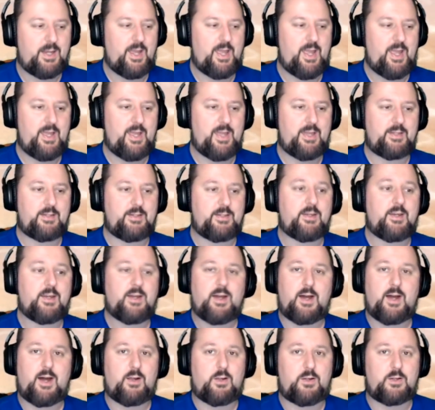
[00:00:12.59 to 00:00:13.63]
And
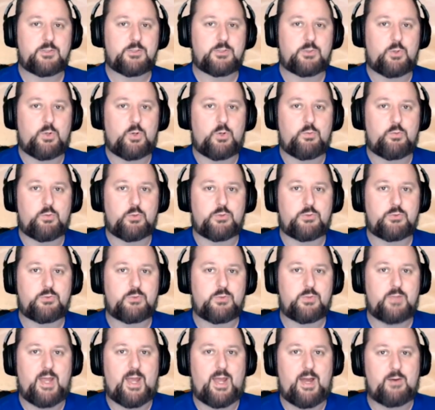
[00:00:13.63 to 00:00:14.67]
I'll also go over
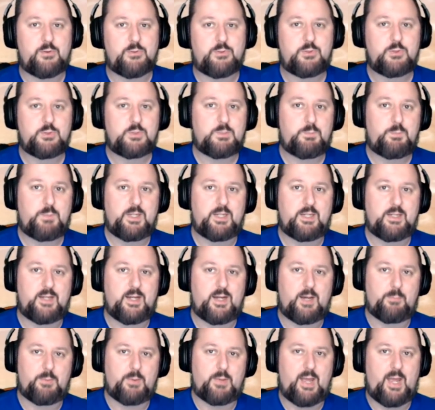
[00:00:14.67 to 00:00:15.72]
how to speed it
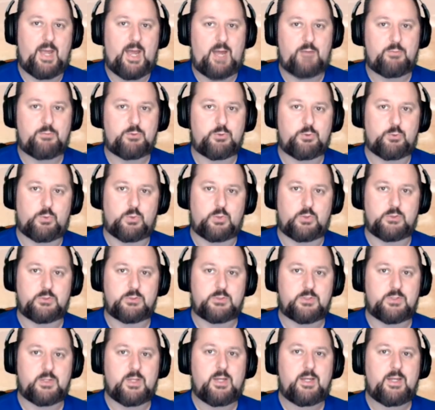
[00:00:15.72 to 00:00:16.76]
up
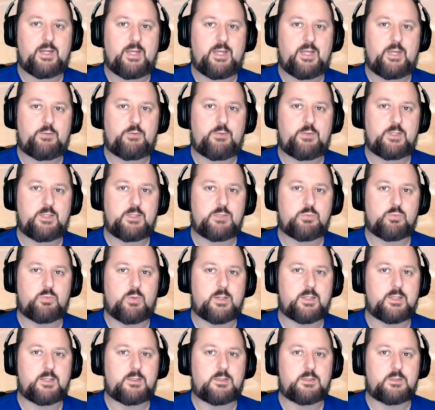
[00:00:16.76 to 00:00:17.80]
afterwards if it is
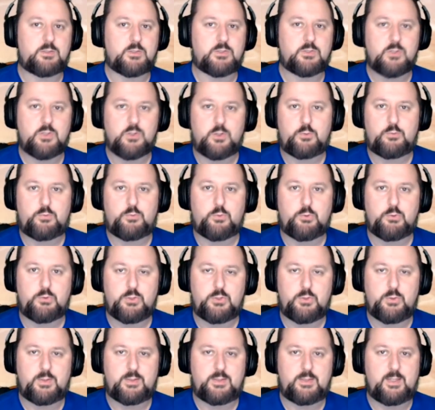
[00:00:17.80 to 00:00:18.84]
running a little slow for
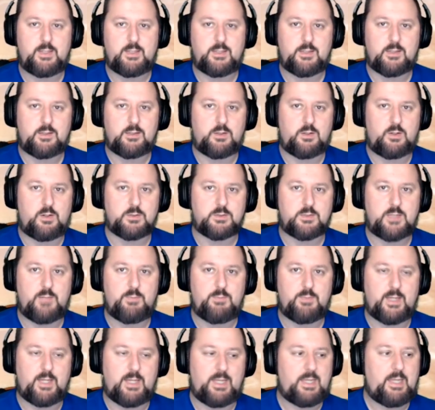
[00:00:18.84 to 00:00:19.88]
you and taking a long time
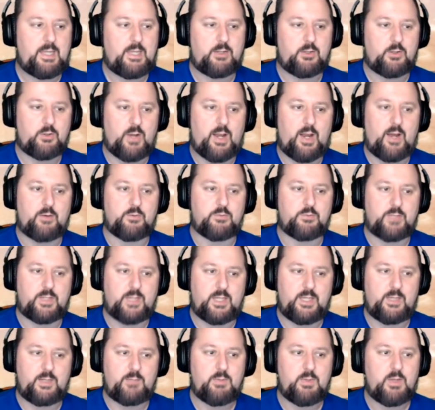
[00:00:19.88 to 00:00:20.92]
to get in or out of
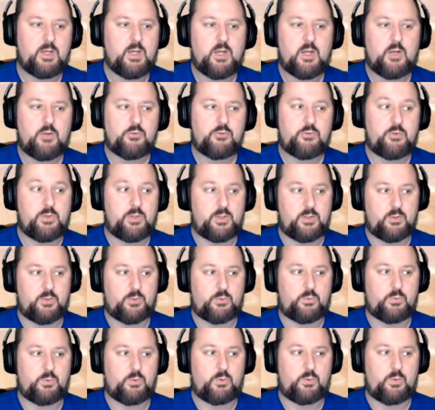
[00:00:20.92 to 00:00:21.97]
game so you can go
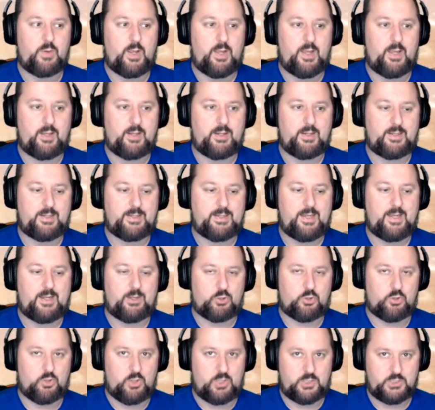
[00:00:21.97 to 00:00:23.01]
through and get
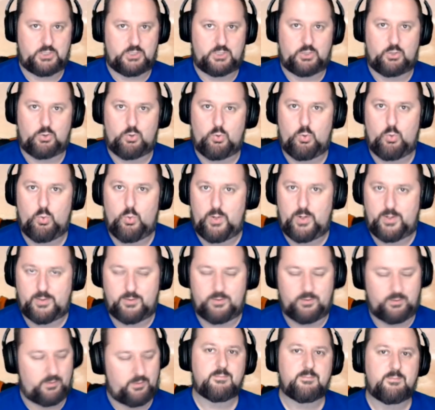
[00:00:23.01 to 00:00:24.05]
crushing
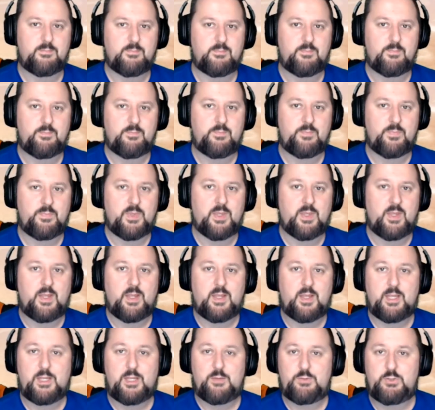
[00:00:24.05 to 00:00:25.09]
quicker.
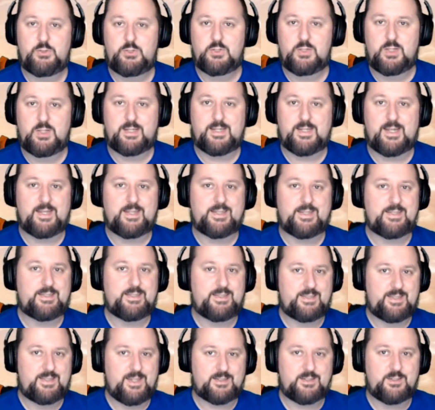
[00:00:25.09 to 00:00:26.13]
If you do like
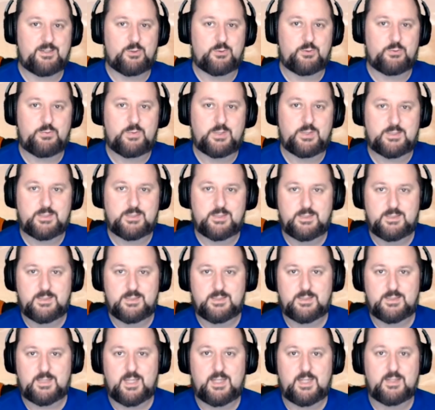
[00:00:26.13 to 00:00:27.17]
technical
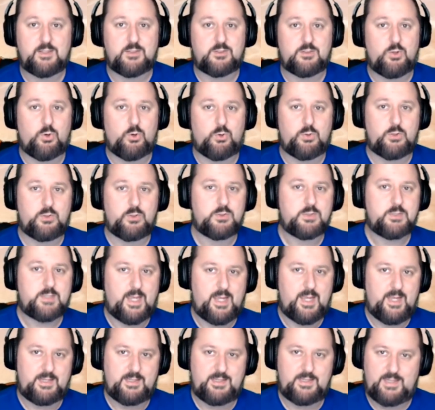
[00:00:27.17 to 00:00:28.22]
fixes, tutorials,
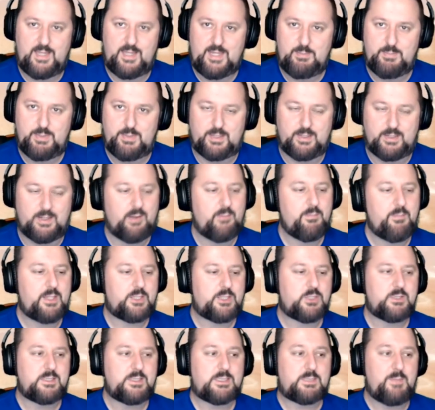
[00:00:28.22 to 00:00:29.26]
and gaming. Make
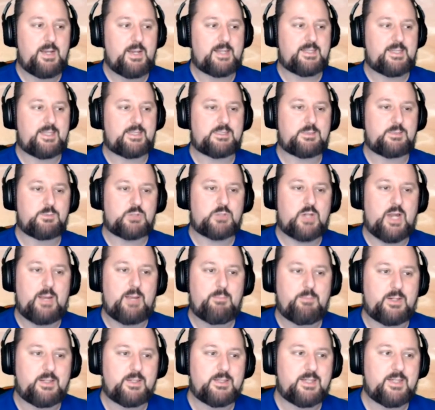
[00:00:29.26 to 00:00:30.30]
sure you smack that subscribe
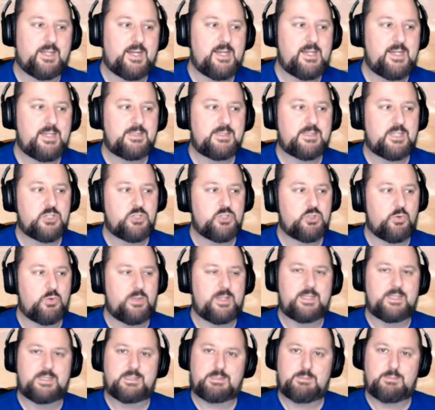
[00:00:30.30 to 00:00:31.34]
button, guys.
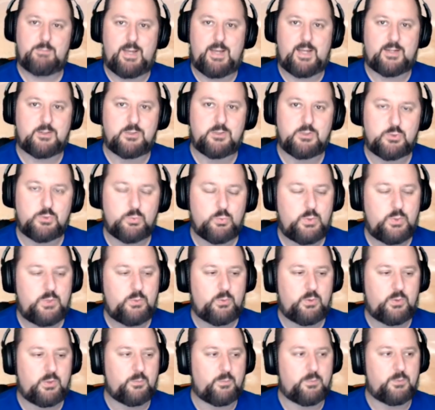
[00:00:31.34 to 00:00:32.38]
Join the Smackers. We
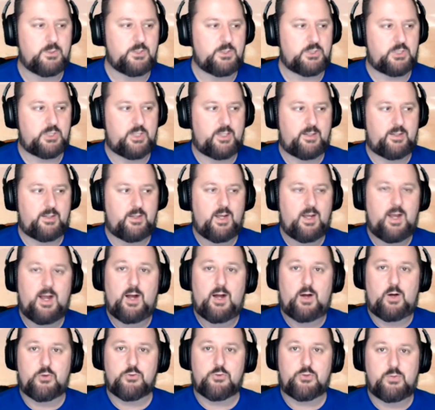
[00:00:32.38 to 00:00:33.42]
would appreciate it.
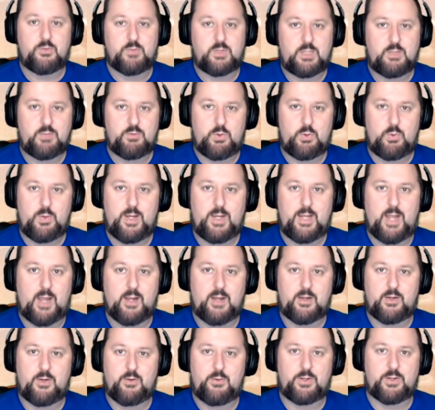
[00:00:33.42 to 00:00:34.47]
Also, have a giveaway
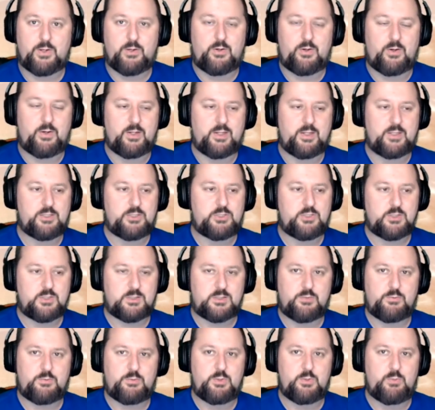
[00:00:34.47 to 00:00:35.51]
going on
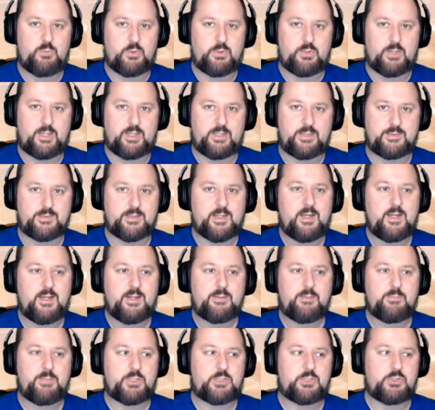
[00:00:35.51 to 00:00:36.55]
just a few more days.
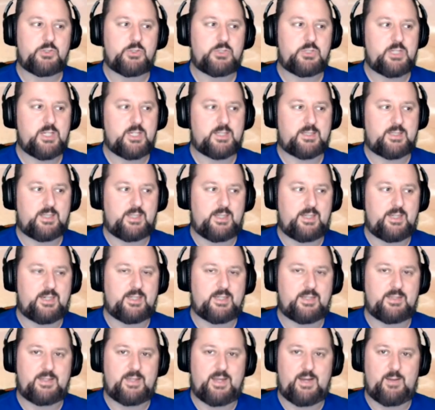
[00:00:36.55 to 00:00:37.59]
Make sure you check the link
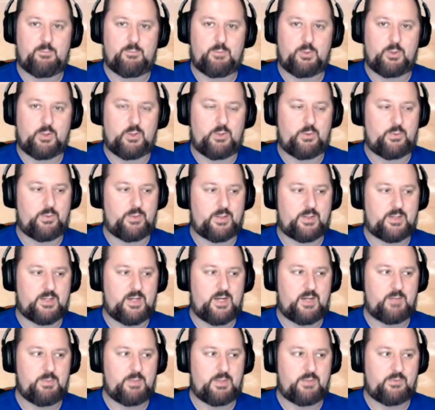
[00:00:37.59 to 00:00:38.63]
down below in the
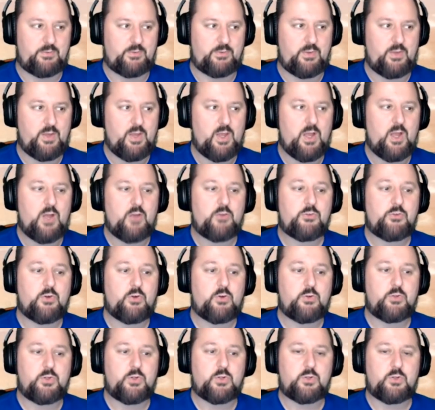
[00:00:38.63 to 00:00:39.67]
comments.
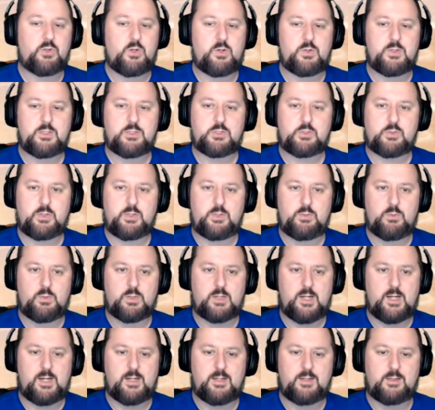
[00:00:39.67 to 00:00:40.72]
So your loading screen will
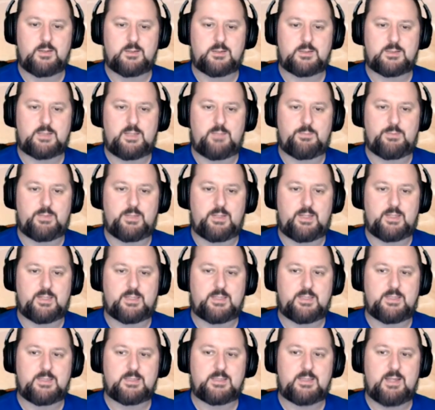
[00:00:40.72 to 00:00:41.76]
kind of look something like
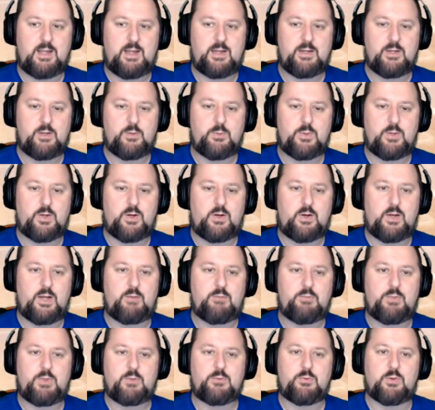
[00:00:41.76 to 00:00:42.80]
this. I know we all
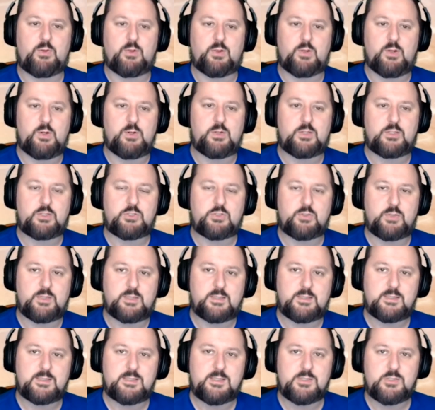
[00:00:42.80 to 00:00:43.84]
have different loading
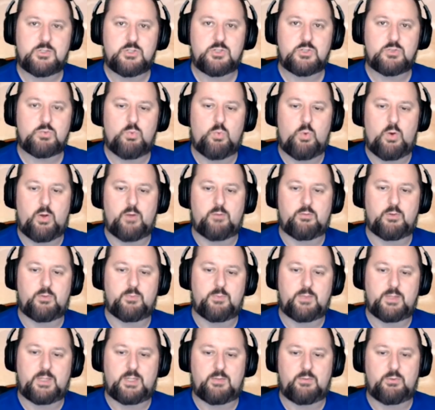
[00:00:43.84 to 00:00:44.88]
screens. This is just one of
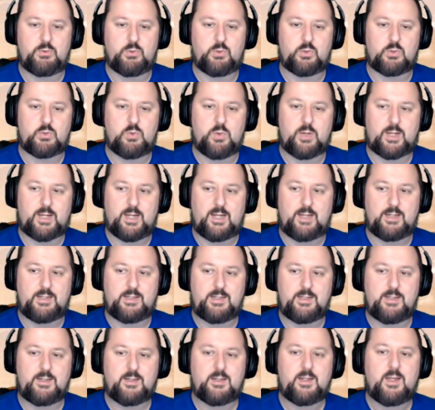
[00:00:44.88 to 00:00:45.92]
them to give you a quick
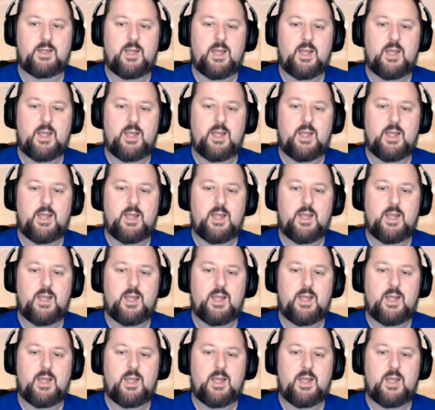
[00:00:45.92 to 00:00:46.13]
idea.